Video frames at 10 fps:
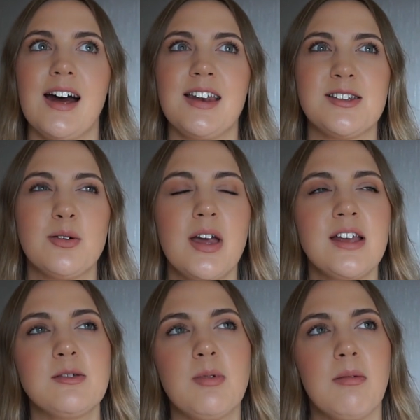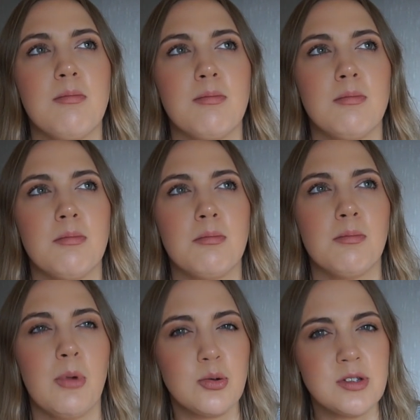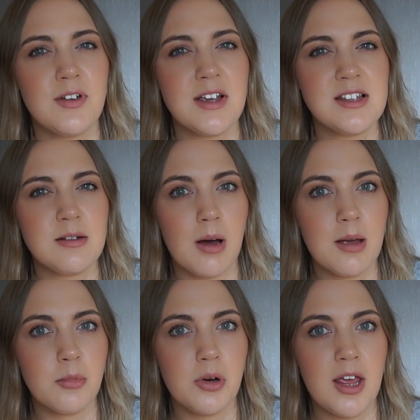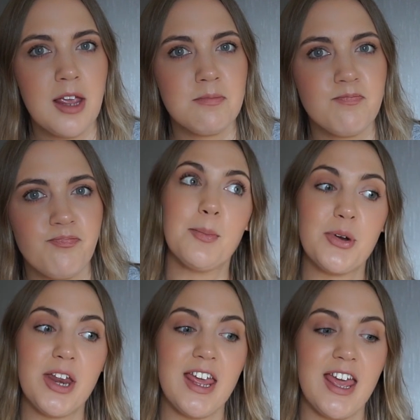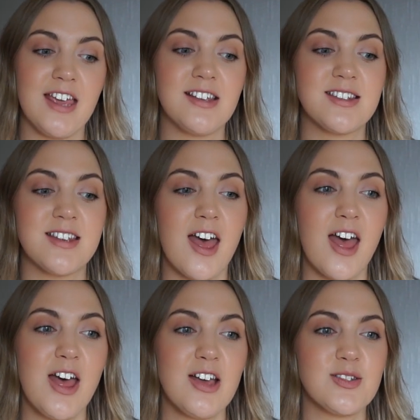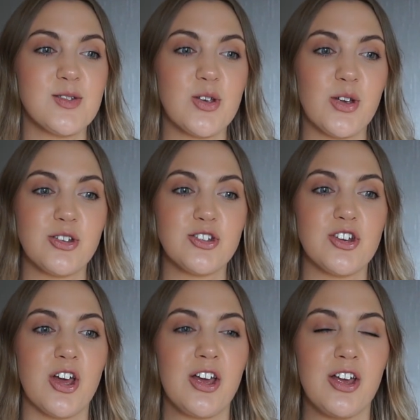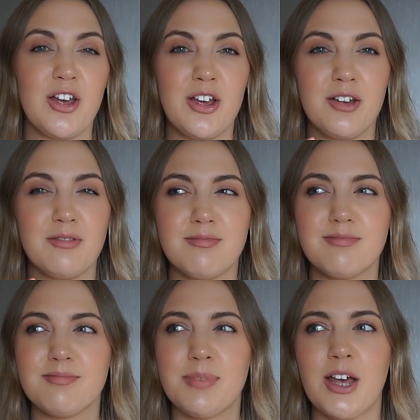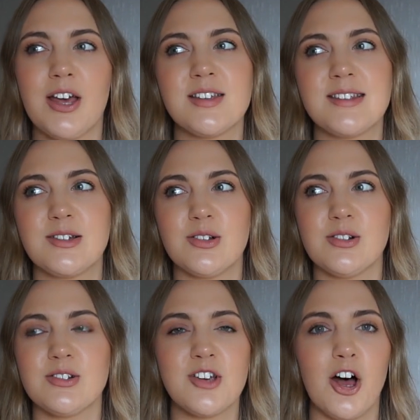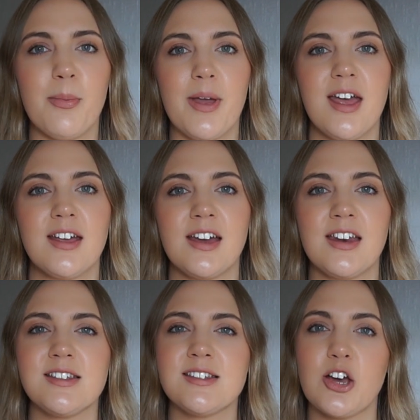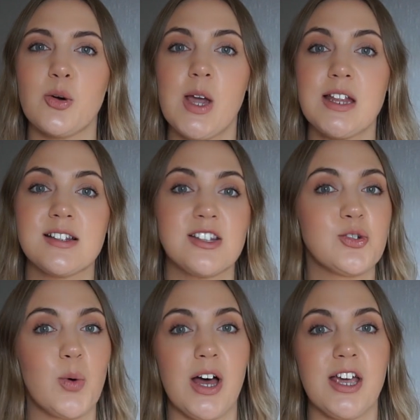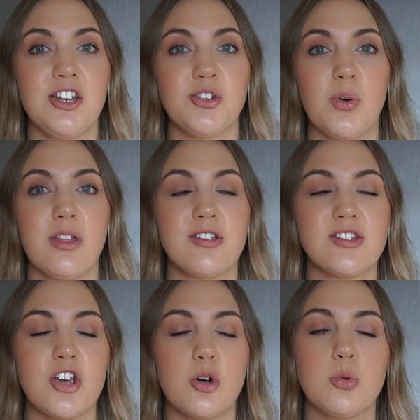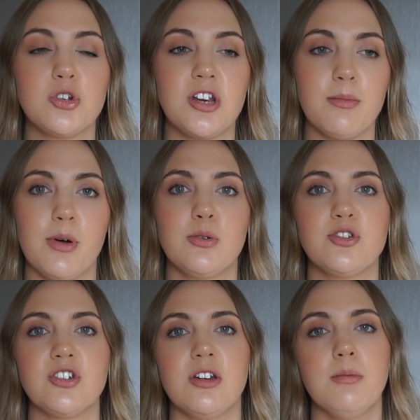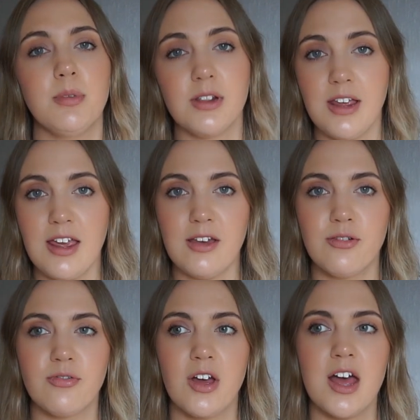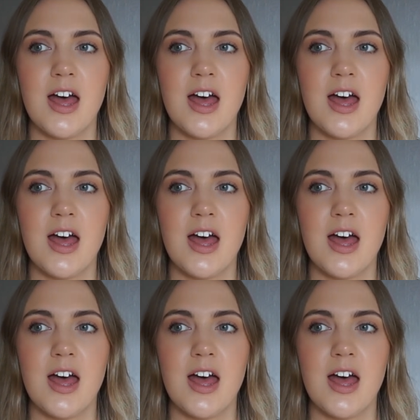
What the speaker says: And it's okay to be motivated by money. Money is such a personal topic and it's so intertwined with so much emotion and belief,